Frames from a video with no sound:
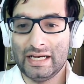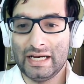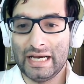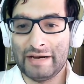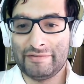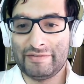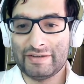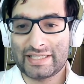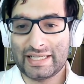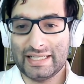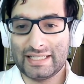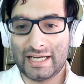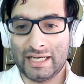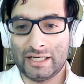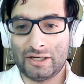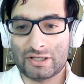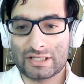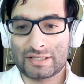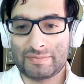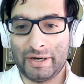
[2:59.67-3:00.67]
Ever since I
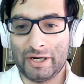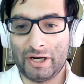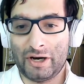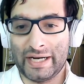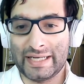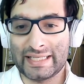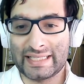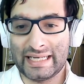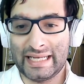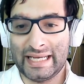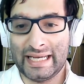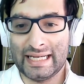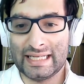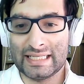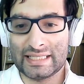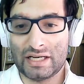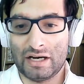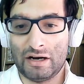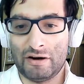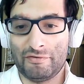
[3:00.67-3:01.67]
lost my eyes and
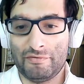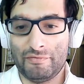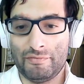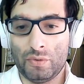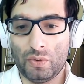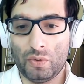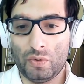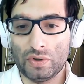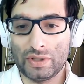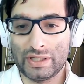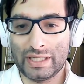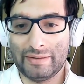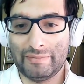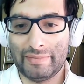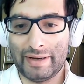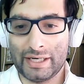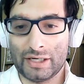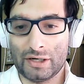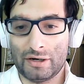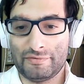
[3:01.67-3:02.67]
ears, I've more than
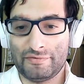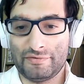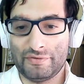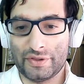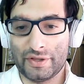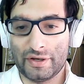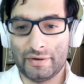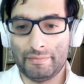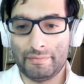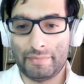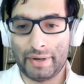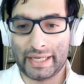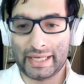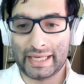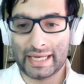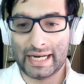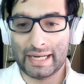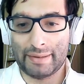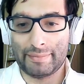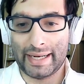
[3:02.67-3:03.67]
made up for them by
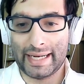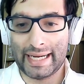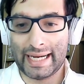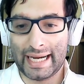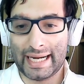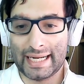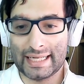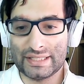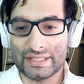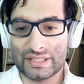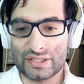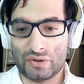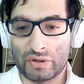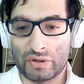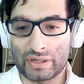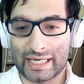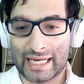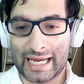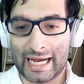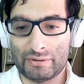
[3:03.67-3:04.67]
getting my hands
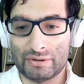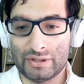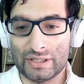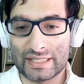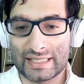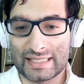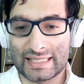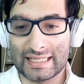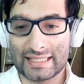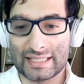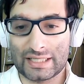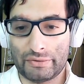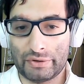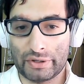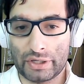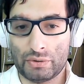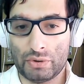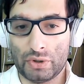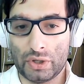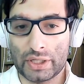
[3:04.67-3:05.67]
countless
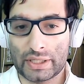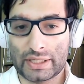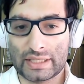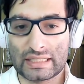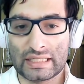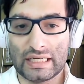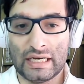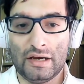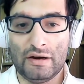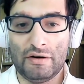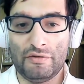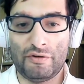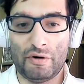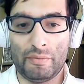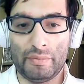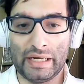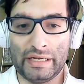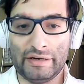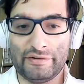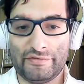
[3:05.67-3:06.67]
sensory quirks.
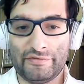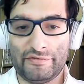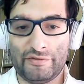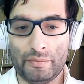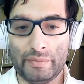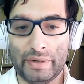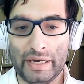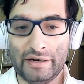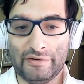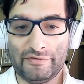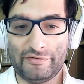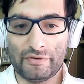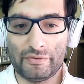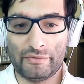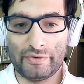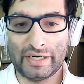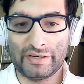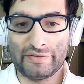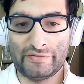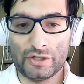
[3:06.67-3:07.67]
From, in, from
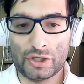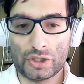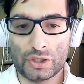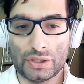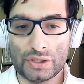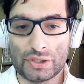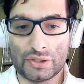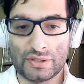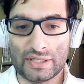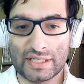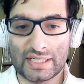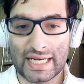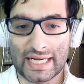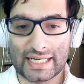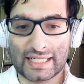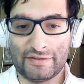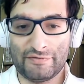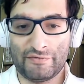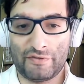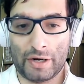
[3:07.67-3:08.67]
infrared vision to
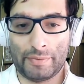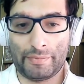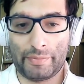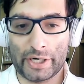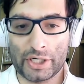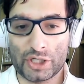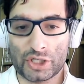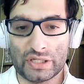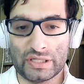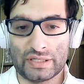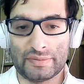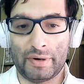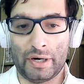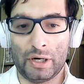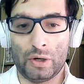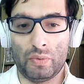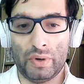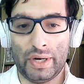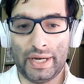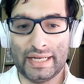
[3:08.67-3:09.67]
detecting vibrations, my
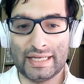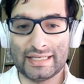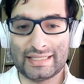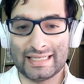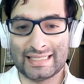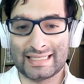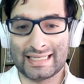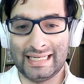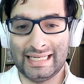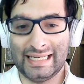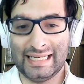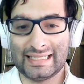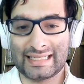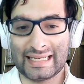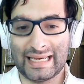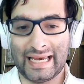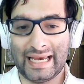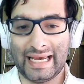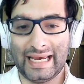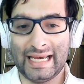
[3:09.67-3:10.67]
awareness is leagues
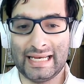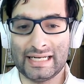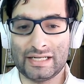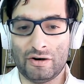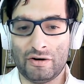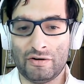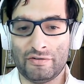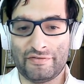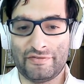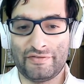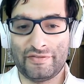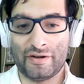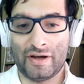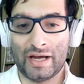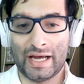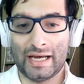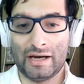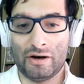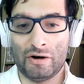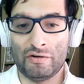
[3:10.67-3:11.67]
ahead of
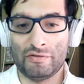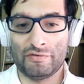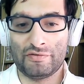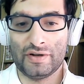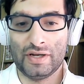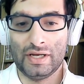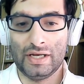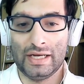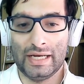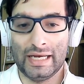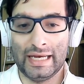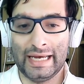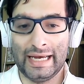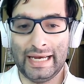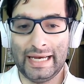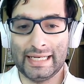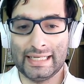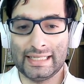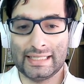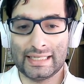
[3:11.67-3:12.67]
that of
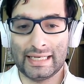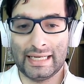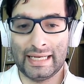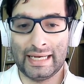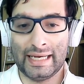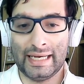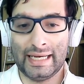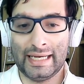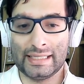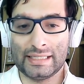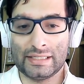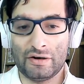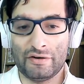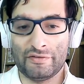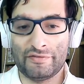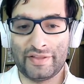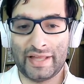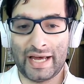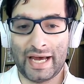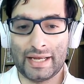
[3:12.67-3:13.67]
ahead ahead
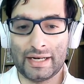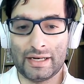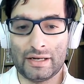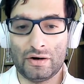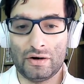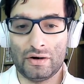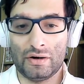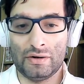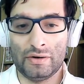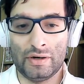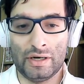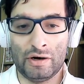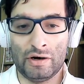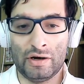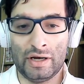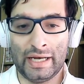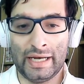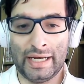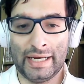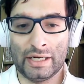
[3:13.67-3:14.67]
of that uh,
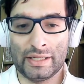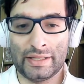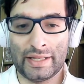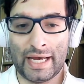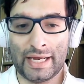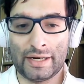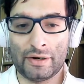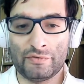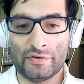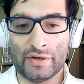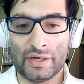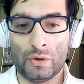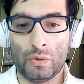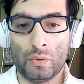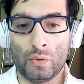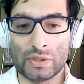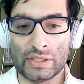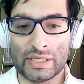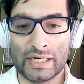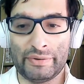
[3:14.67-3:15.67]
ahead of that of an
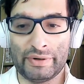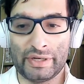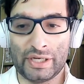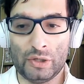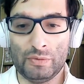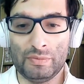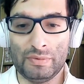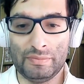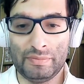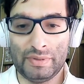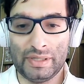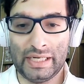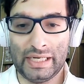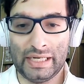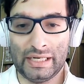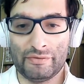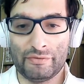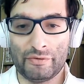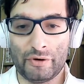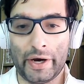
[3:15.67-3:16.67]
ordinary human
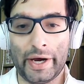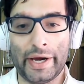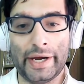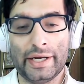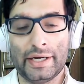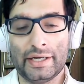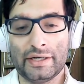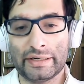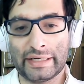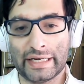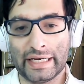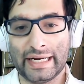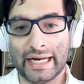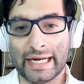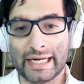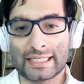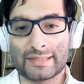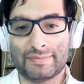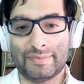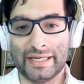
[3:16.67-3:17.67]
being. Right? Okay, that
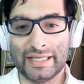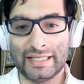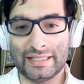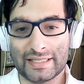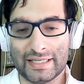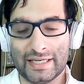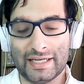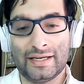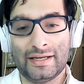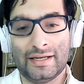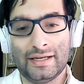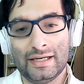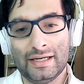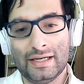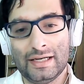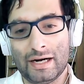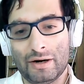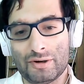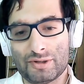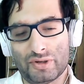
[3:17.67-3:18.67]
explains it.
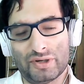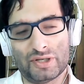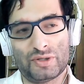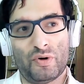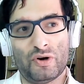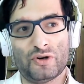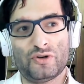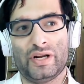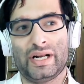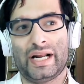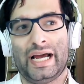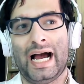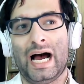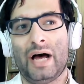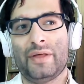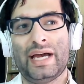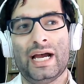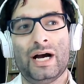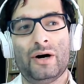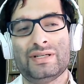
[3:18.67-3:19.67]
I was always wondering, like, how
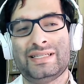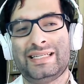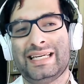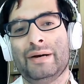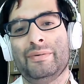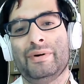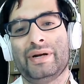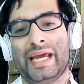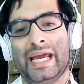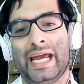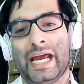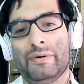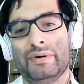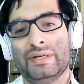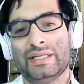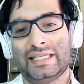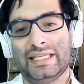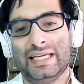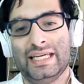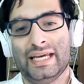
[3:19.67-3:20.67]
the hell is he able to hear
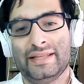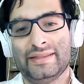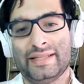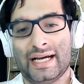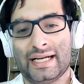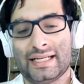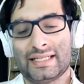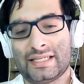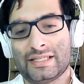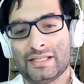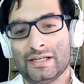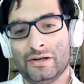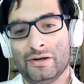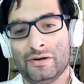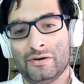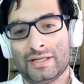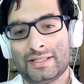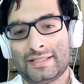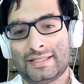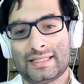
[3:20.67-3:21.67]
and see and that?
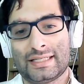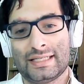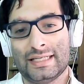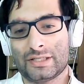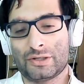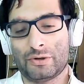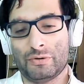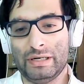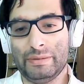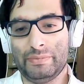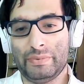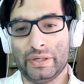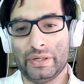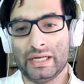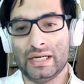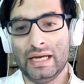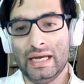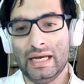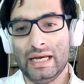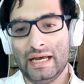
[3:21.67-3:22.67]
So that's it's
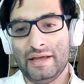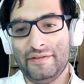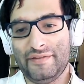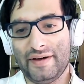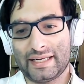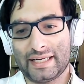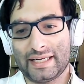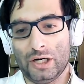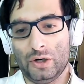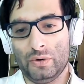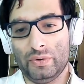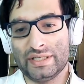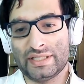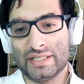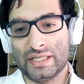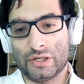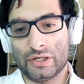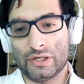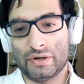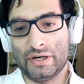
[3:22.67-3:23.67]
creepy. That girl
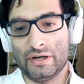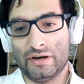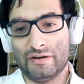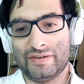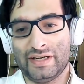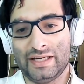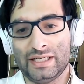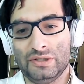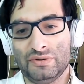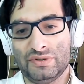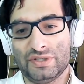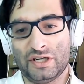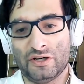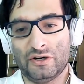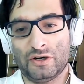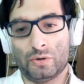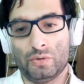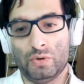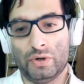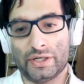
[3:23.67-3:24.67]
isn't good enough at using
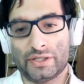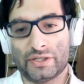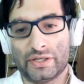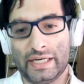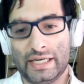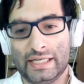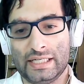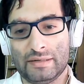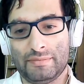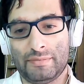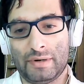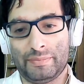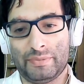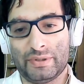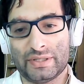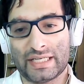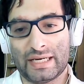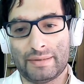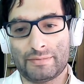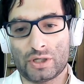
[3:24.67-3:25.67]
her quirk to hinder my
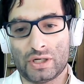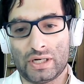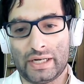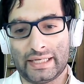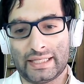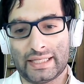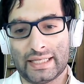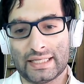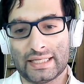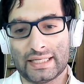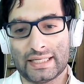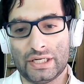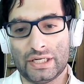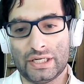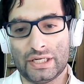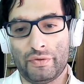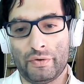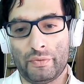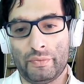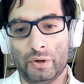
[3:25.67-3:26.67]
perception like this.
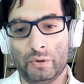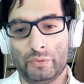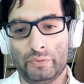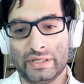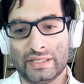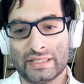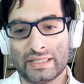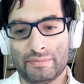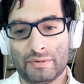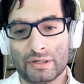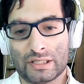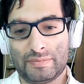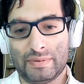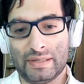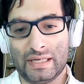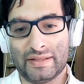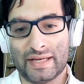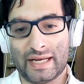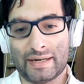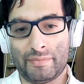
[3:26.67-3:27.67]
No, the real reason must
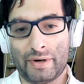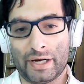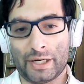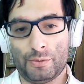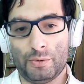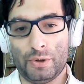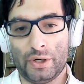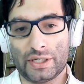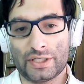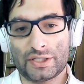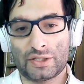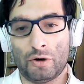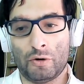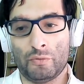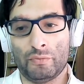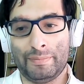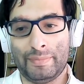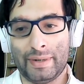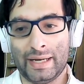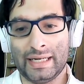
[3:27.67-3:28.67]
be that my quirks are
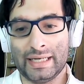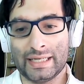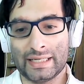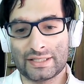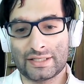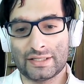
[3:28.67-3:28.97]
rebelling.